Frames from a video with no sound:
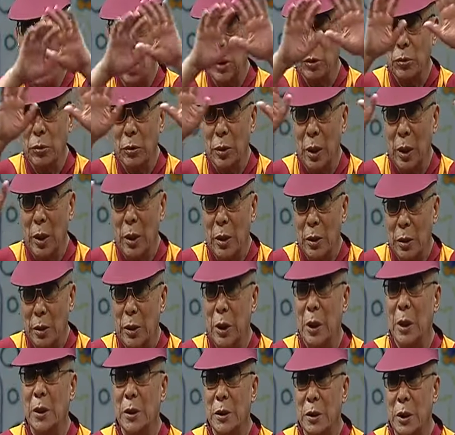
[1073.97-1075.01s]
sort of
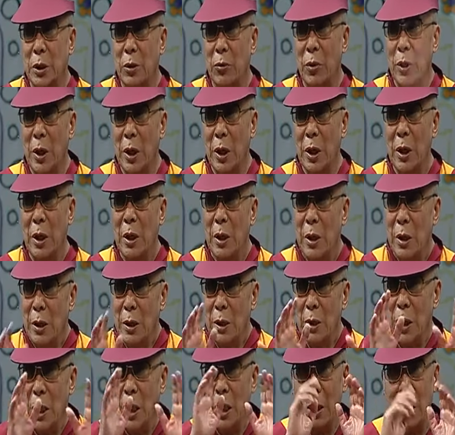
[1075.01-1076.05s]
realistic way
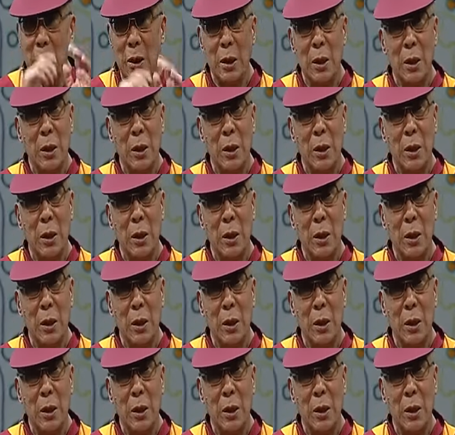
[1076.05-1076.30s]
than